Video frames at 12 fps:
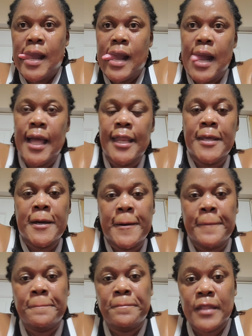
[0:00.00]
and
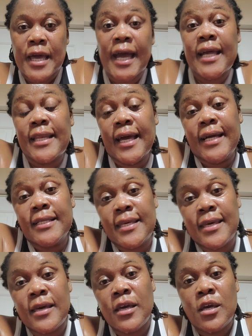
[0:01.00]
um, I had that
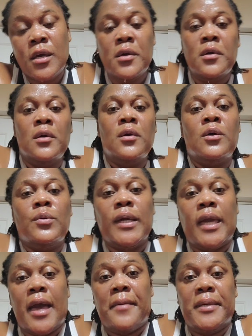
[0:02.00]
with
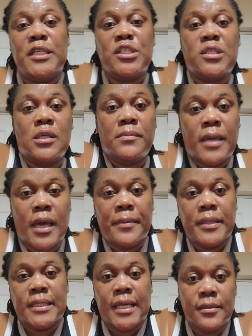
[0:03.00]
cabbage, steamed
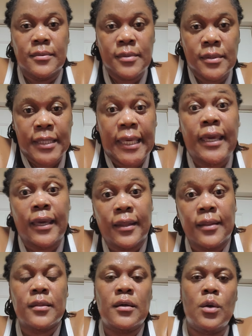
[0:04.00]
cabbage and kale.
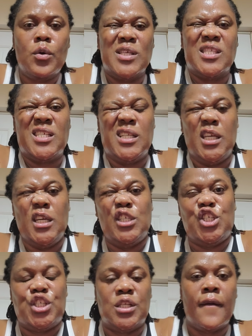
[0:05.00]
It was
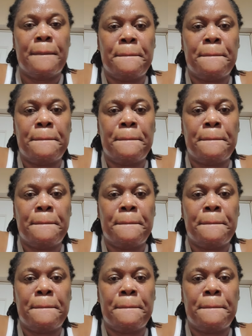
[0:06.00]
delish.